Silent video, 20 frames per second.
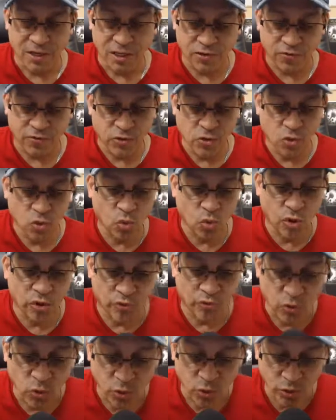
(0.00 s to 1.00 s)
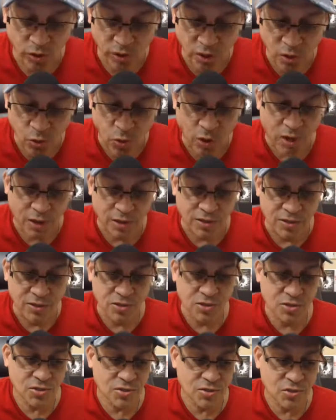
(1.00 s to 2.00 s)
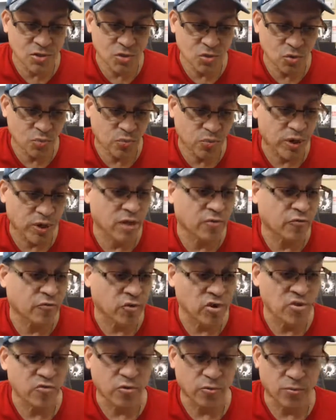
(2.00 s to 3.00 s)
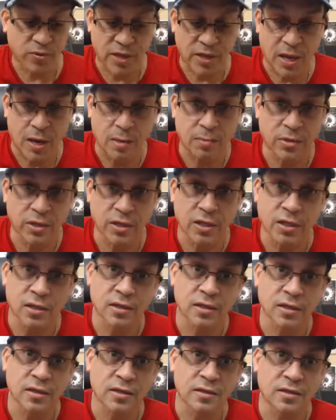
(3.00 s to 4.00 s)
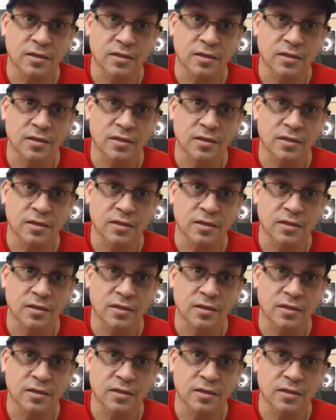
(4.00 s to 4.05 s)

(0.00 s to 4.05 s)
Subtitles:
If you really want to break free from gambling,